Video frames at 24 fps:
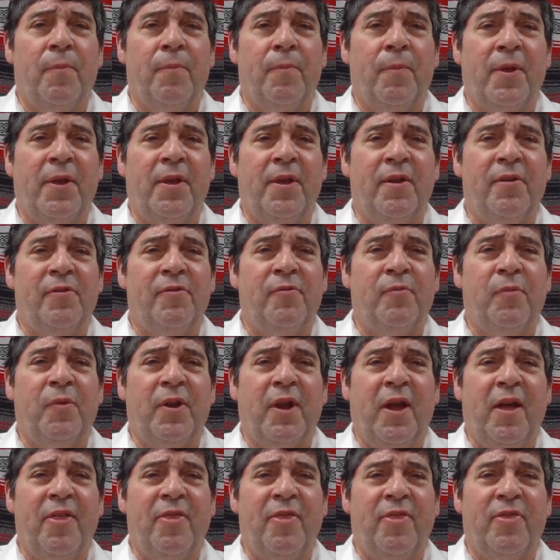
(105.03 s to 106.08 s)
Because
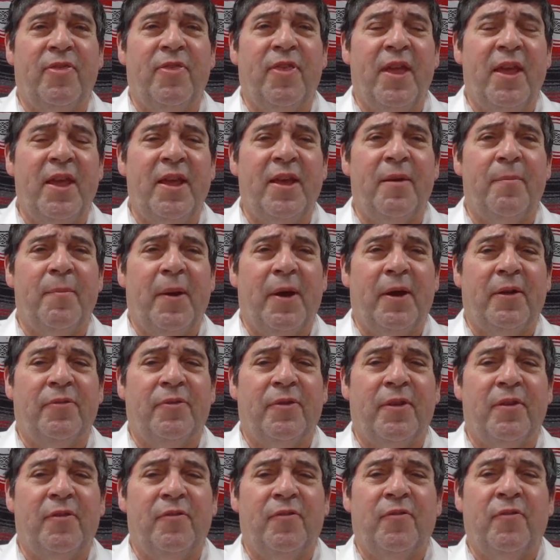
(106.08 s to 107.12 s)
when I think about
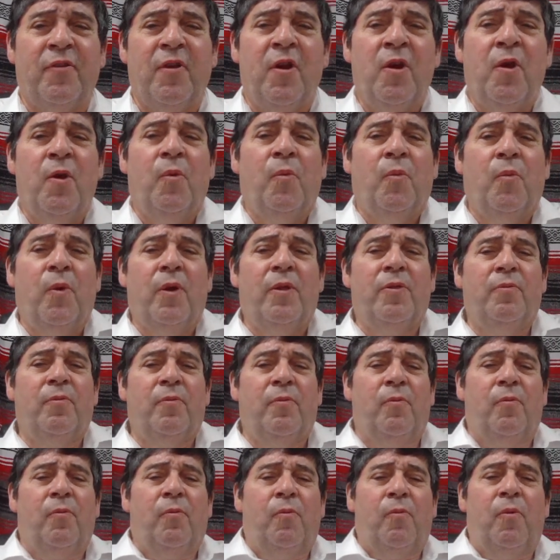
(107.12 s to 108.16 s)
this, when
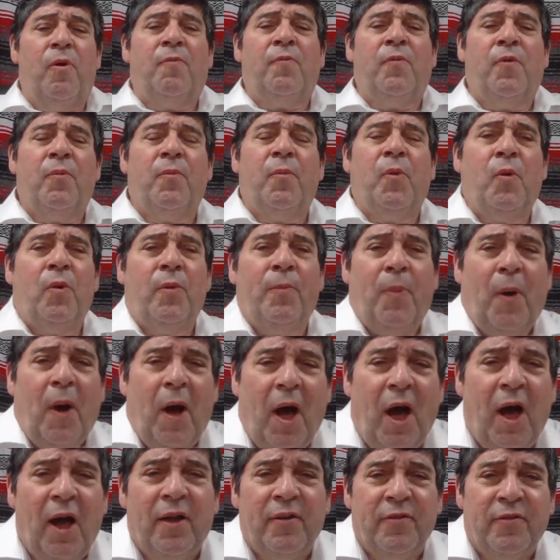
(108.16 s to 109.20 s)
we're more
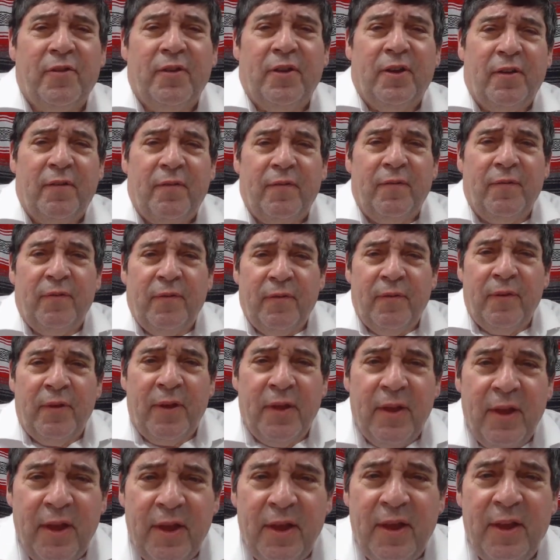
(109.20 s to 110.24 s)
positive,
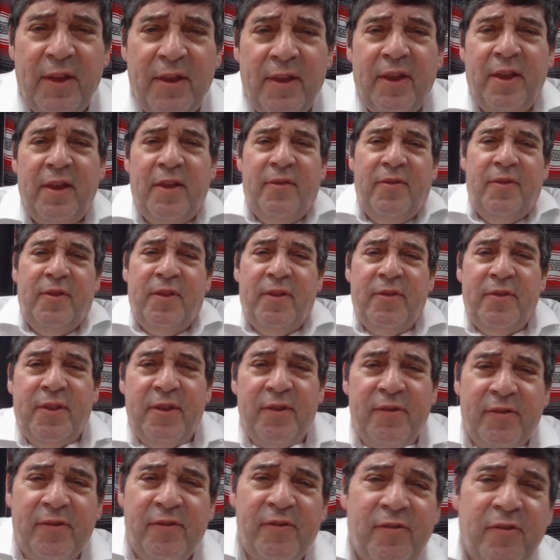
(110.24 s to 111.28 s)
and
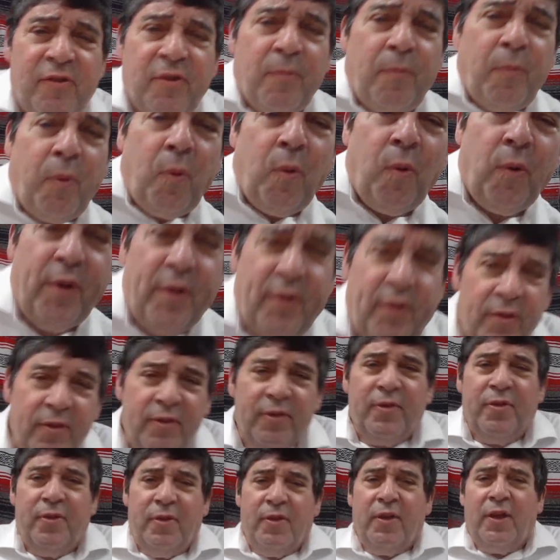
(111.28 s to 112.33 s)
this is the point
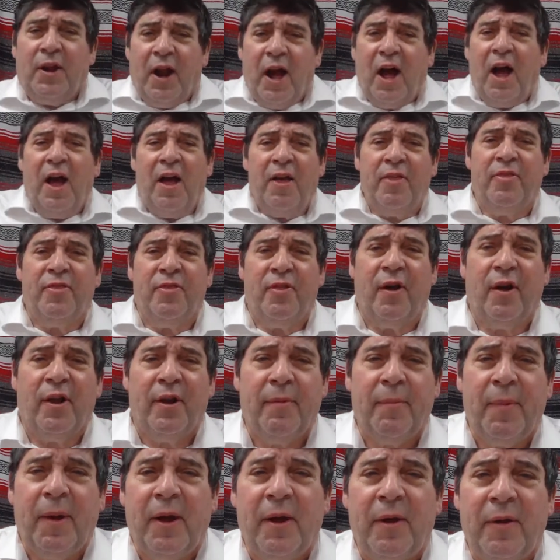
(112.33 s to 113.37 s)
that I thought
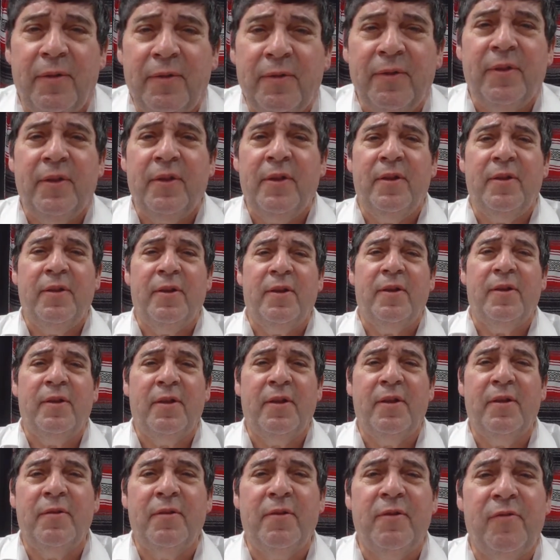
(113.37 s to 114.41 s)
about, and
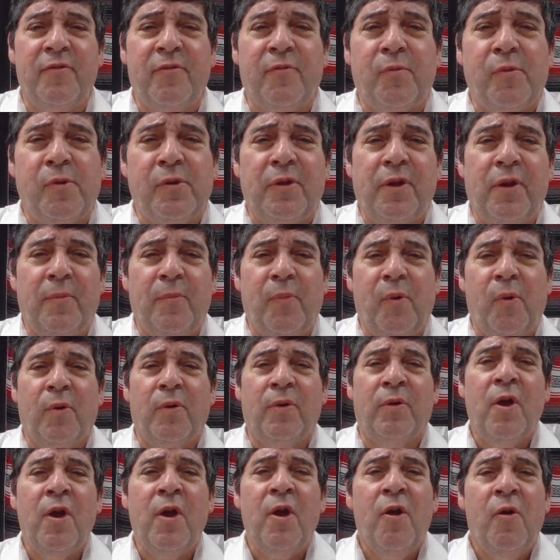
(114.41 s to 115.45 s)
is really
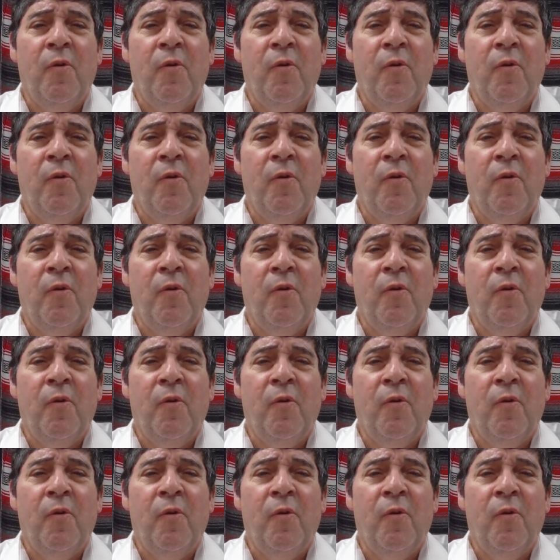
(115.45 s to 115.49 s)
important.